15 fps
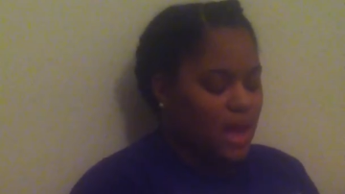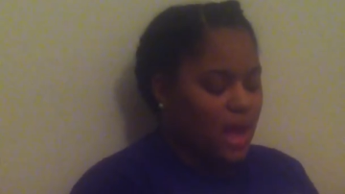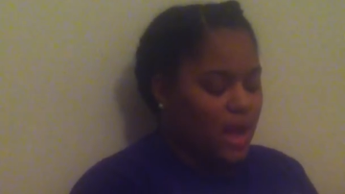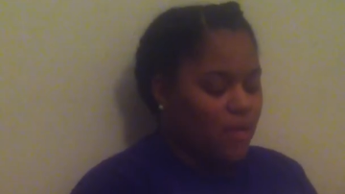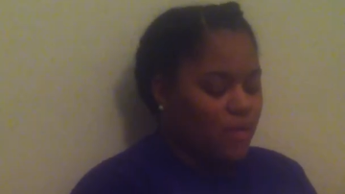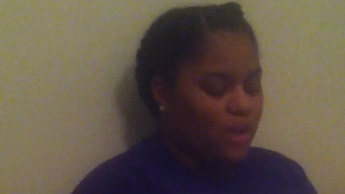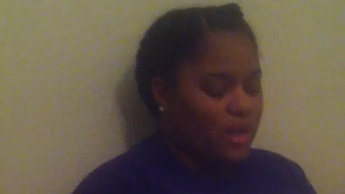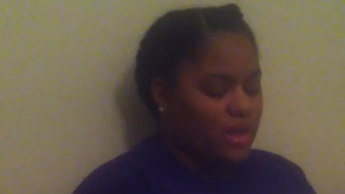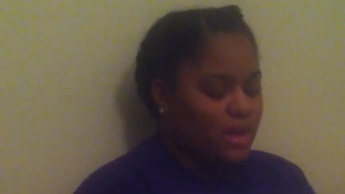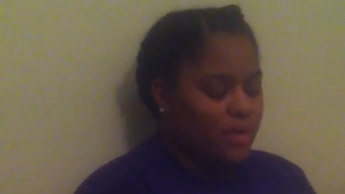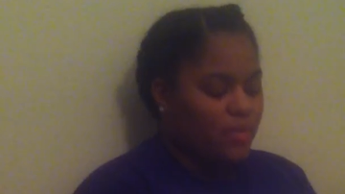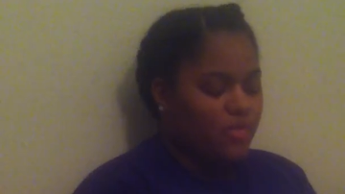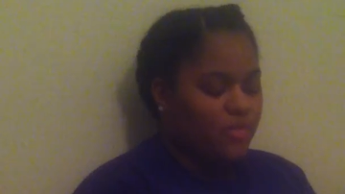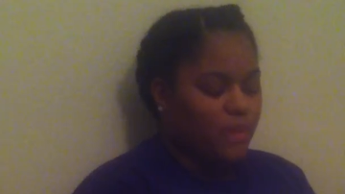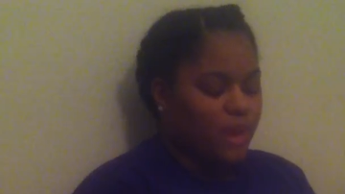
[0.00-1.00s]
I wake
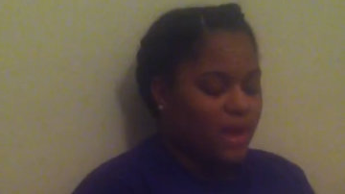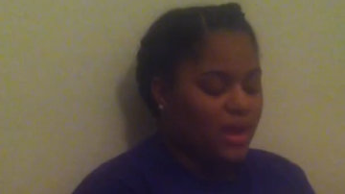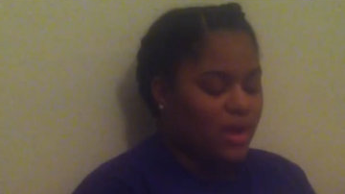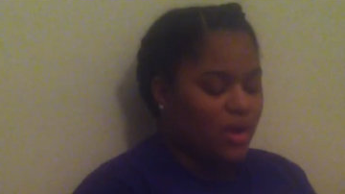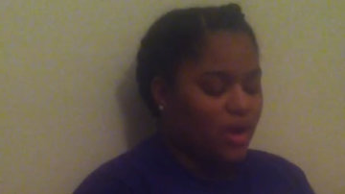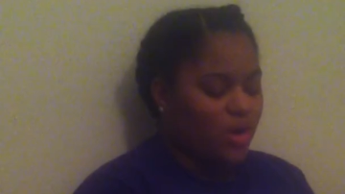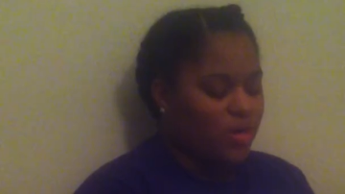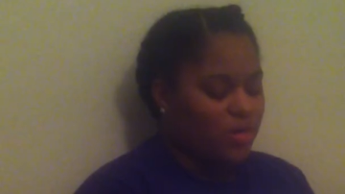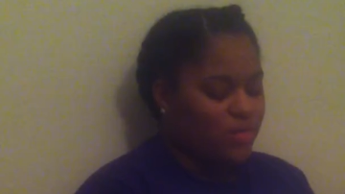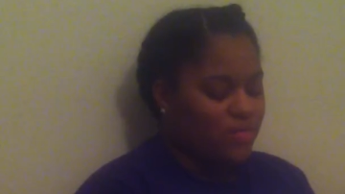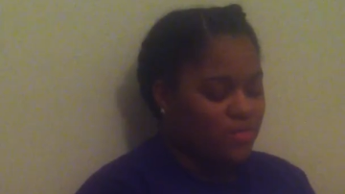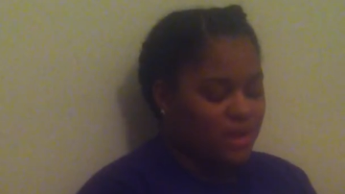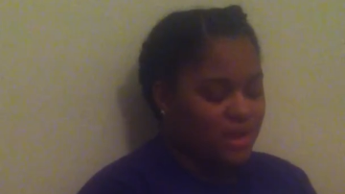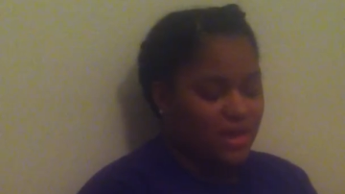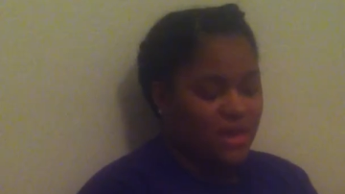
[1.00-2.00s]
up with my hair all
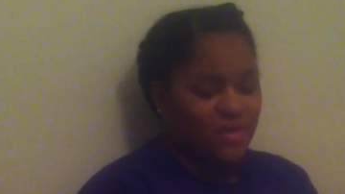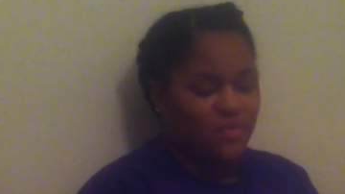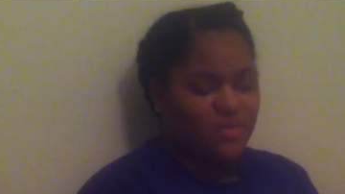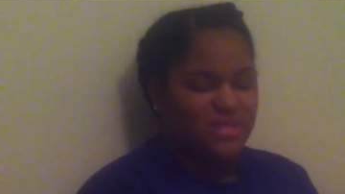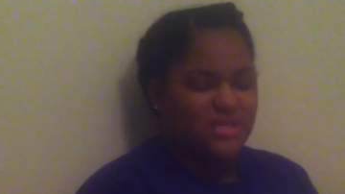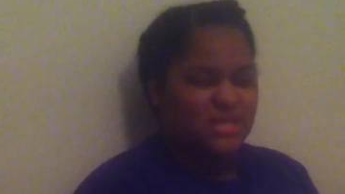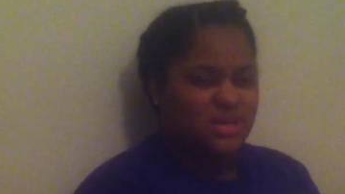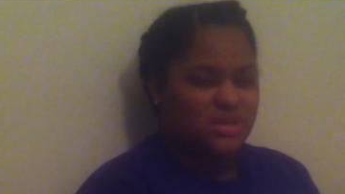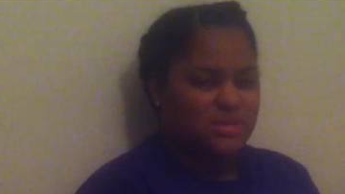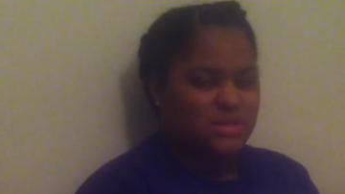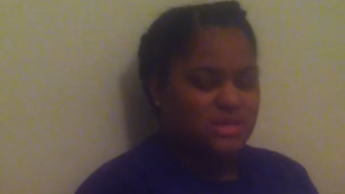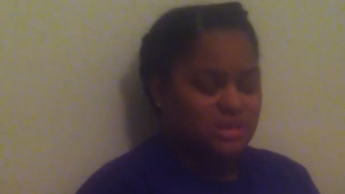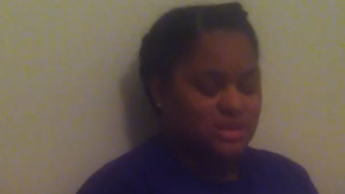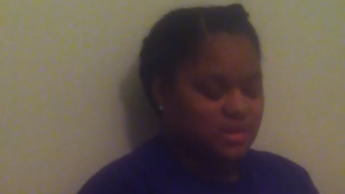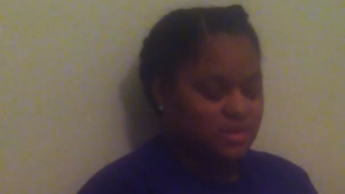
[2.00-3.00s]
over my head with sleep
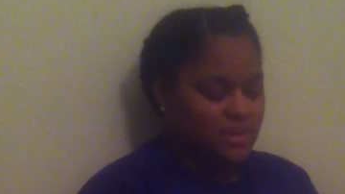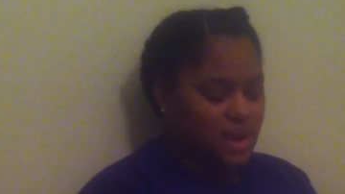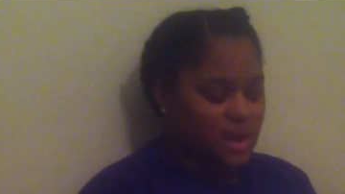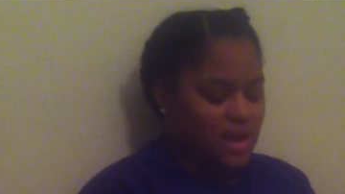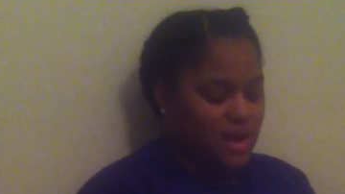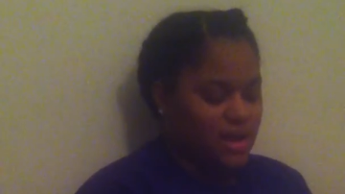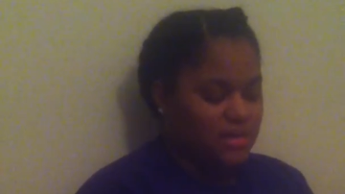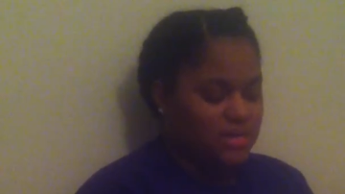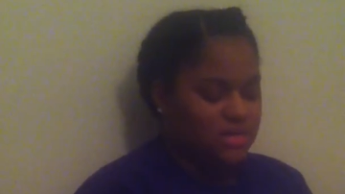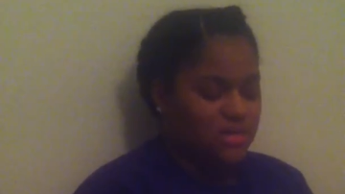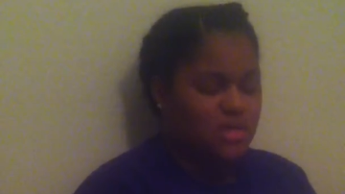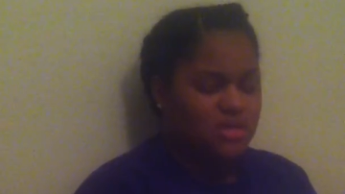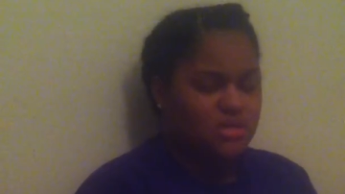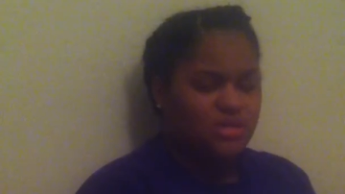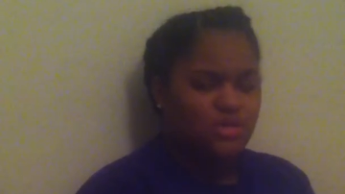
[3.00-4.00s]
still in my
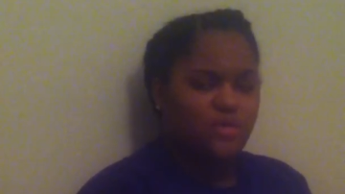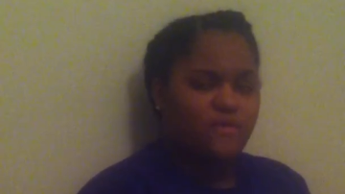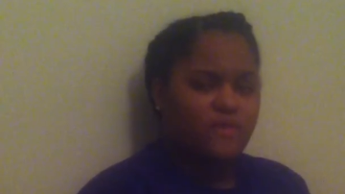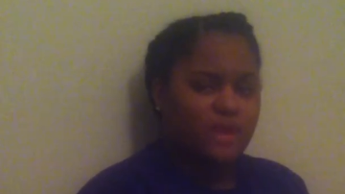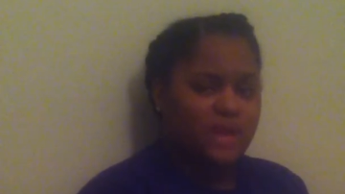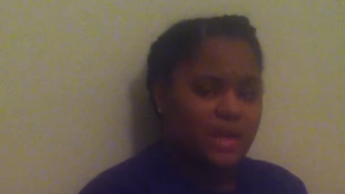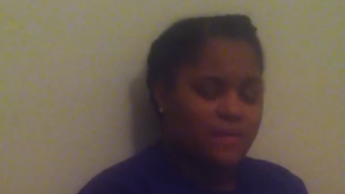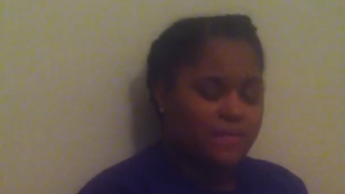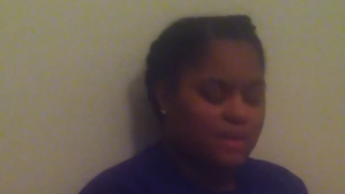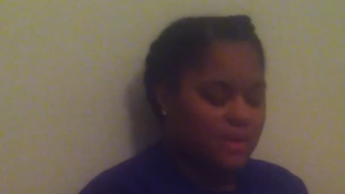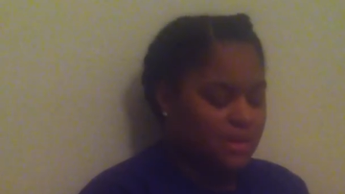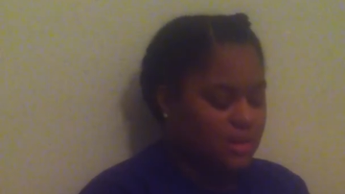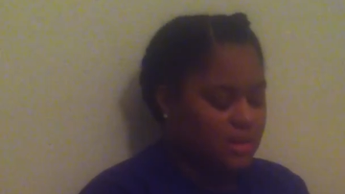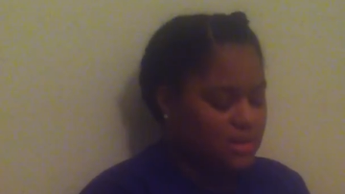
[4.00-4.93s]
eyes. So forget me.